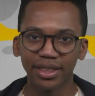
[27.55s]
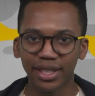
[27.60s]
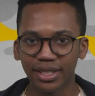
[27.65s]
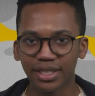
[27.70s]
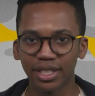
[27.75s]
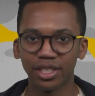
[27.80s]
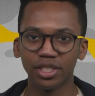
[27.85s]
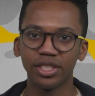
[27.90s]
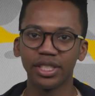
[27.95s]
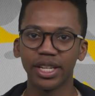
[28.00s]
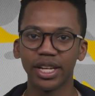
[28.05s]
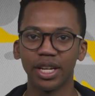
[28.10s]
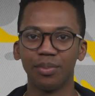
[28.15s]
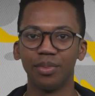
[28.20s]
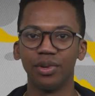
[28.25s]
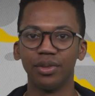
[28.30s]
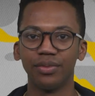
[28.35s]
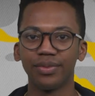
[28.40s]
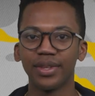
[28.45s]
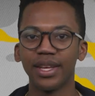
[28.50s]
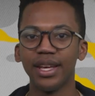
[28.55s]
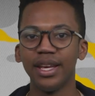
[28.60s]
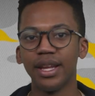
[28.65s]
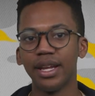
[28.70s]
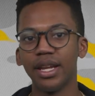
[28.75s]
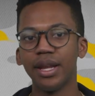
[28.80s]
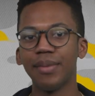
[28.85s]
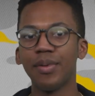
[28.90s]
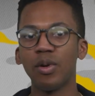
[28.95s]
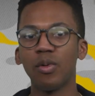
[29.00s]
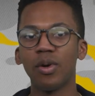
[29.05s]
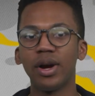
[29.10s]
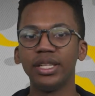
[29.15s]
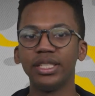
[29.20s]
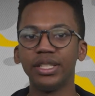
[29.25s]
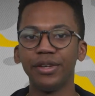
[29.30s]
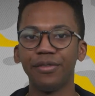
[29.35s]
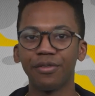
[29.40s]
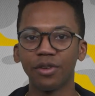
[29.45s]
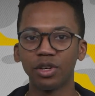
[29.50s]
that's understandable. Nip and
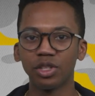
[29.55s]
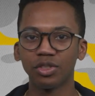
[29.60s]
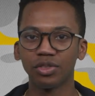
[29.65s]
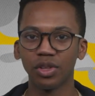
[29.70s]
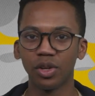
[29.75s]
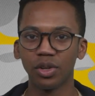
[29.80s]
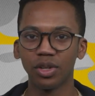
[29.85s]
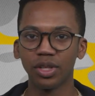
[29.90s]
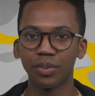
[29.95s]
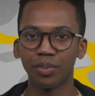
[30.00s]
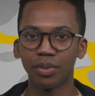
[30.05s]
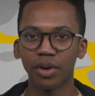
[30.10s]
YG first floated the